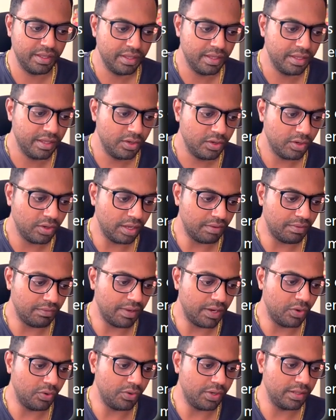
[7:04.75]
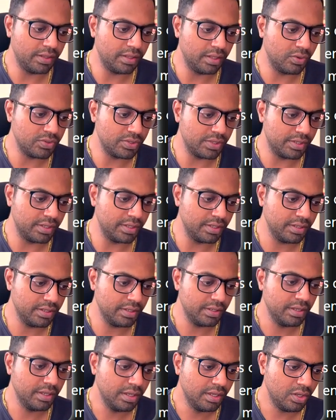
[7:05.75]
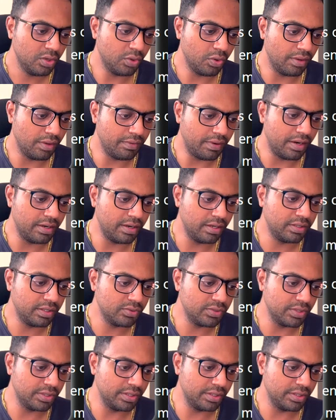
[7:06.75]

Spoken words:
You have a value 10,000 here, you have 100,000 here,